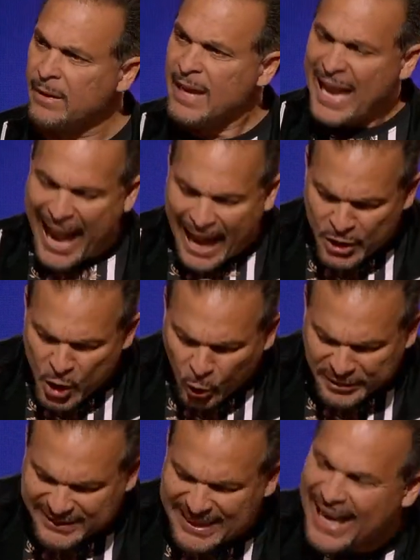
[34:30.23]
and you
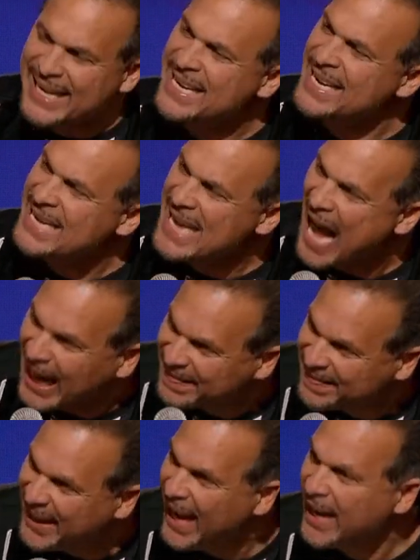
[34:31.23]
said
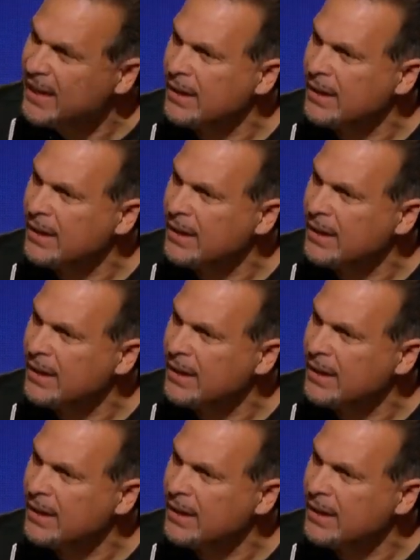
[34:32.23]
nothing